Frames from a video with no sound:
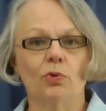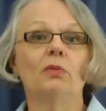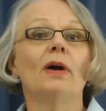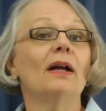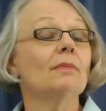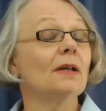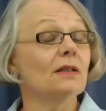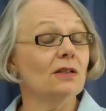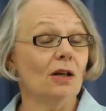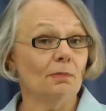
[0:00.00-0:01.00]
we recommend
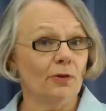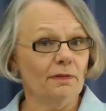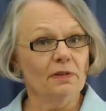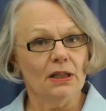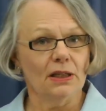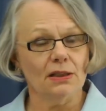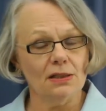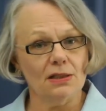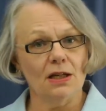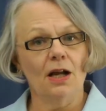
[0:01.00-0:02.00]
a number of things.